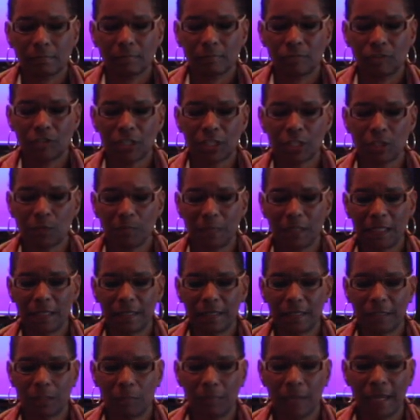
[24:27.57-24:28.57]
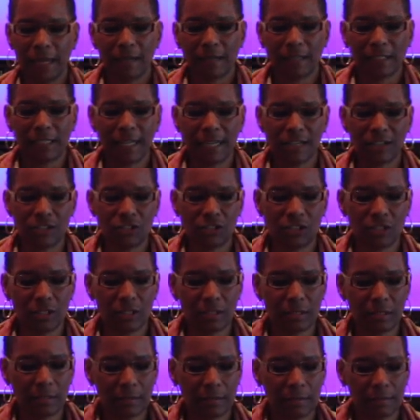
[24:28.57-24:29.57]
Just begin to pay
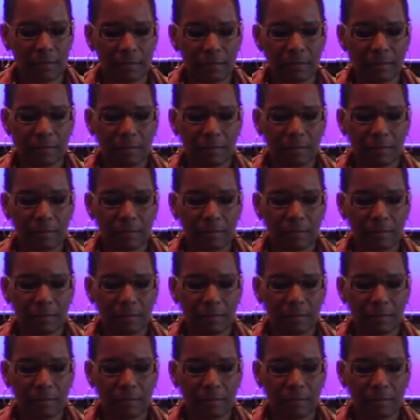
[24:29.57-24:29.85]
attention